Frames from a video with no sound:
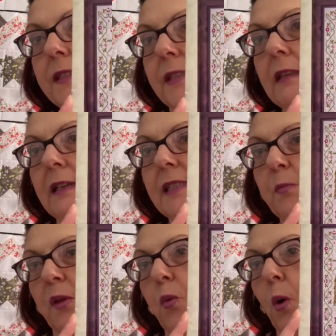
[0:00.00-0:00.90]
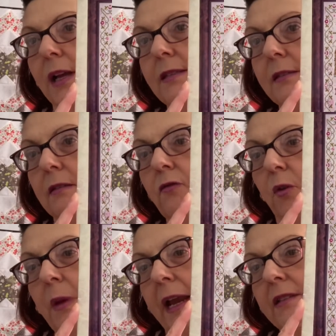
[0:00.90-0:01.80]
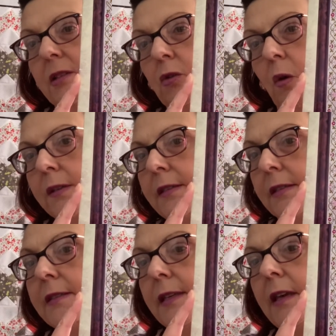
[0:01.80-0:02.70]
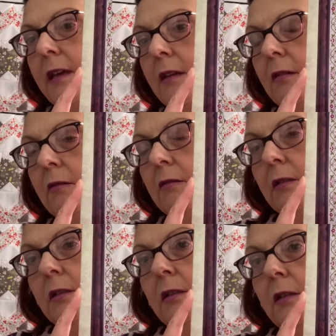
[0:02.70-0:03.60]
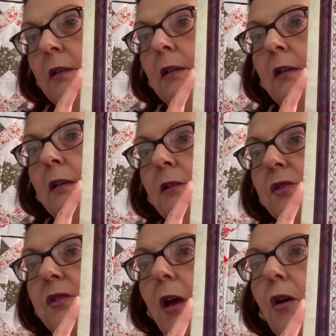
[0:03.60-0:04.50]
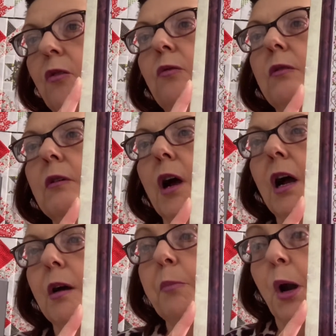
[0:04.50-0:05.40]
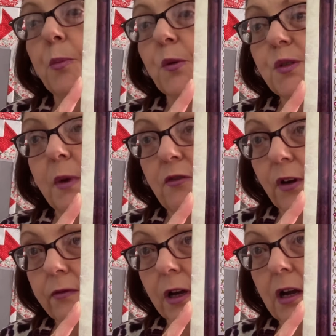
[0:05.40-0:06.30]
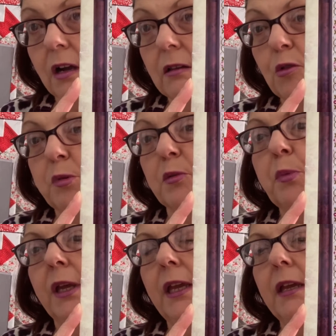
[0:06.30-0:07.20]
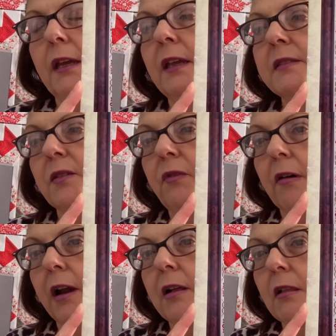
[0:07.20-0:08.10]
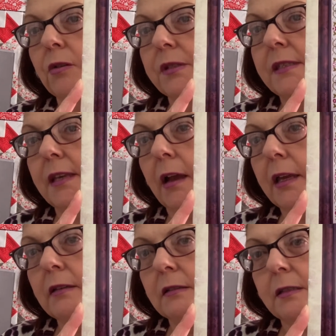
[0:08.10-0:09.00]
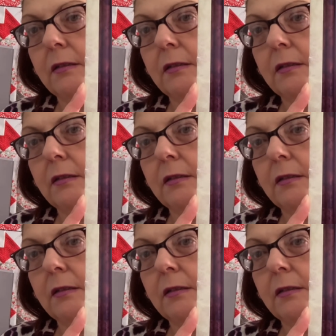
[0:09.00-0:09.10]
Elizabeth Weston from Hands Across the Sea. So purple is my favorite color, but pink is a very close second.